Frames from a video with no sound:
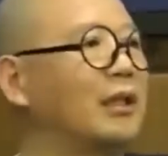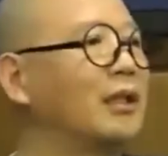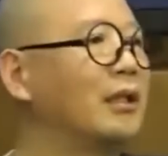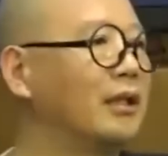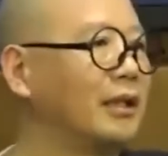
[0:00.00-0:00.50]

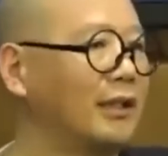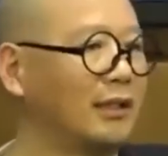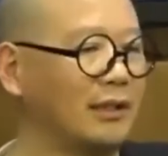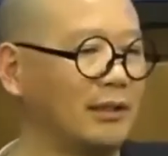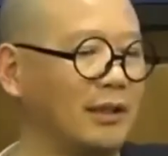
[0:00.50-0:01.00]
police
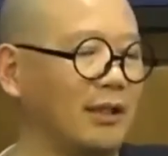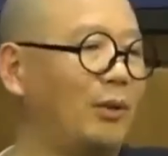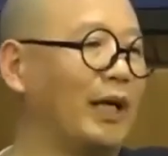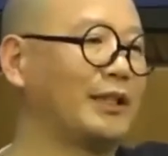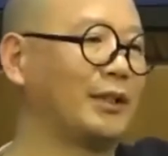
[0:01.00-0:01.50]

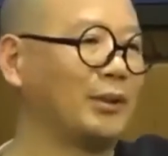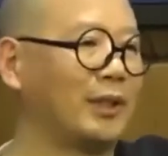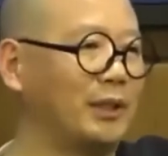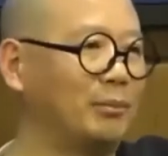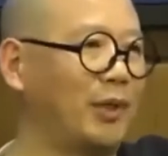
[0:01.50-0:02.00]
department at
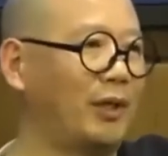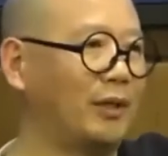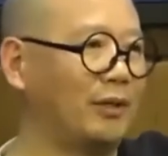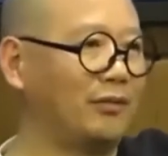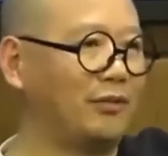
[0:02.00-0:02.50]
the
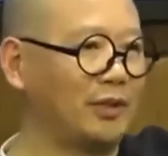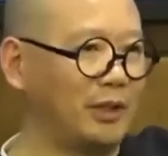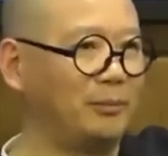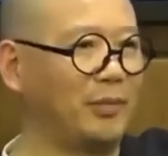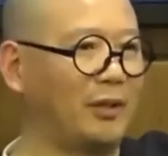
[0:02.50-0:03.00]
community
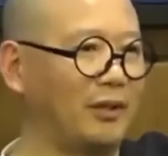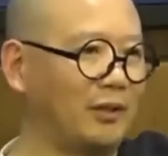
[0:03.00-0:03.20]
level,